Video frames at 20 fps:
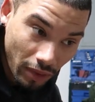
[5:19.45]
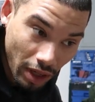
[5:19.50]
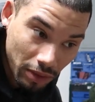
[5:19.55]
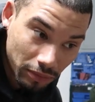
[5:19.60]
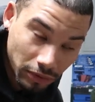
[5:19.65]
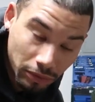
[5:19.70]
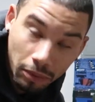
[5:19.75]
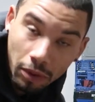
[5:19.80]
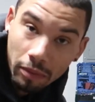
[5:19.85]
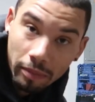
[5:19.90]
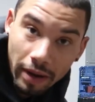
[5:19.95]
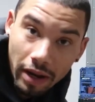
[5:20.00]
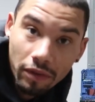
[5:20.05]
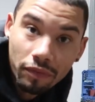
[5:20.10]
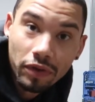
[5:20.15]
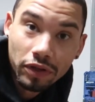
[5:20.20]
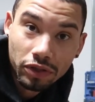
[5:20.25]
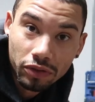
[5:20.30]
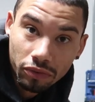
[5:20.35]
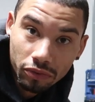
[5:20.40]
it was more
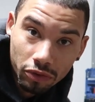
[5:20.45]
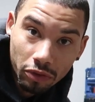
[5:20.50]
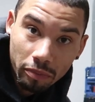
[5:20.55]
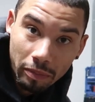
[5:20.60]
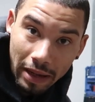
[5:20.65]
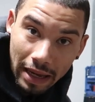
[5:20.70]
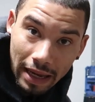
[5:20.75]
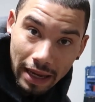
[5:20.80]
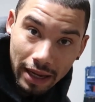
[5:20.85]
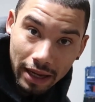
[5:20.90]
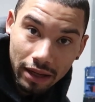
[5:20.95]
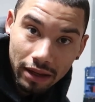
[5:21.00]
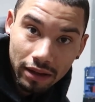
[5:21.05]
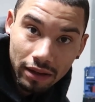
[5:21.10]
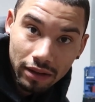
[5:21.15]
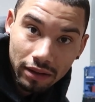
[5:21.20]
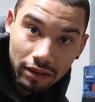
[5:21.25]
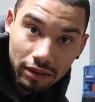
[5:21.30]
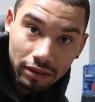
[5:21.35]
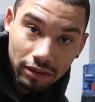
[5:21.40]
beneficial to me
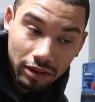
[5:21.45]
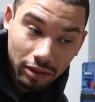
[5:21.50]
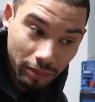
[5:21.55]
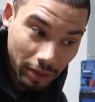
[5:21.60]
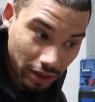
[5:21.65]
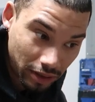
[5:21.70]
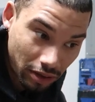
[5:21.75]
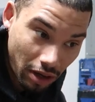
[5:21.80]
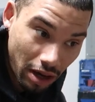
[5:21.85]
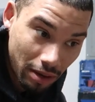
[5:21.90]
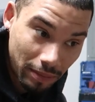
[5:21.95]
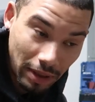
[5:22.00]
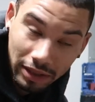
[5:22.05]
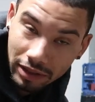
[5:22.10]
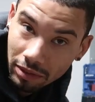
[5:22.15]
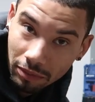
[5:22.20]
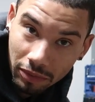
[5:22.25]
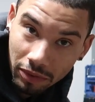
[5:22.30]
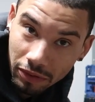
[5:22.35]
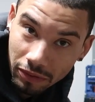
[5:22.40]
to be taught by
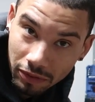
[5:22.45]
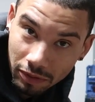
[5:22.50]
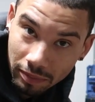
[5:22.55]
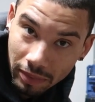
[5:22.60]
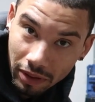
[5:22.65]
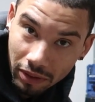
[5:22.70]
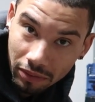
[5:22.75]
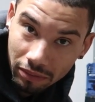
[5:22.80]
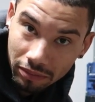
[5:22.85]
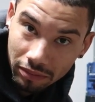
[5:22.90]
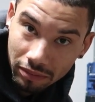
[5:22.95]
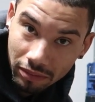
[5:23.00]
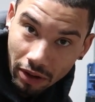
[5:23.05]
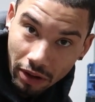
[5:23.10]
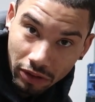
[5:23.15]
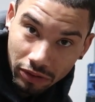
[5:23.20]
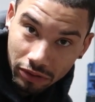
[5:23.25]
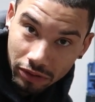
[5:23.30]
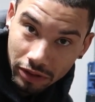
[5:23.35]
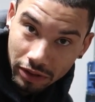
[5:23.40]
someone who's built
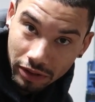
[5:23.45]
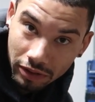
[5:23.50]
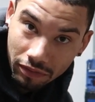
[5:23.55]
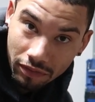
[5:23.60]
hundreds,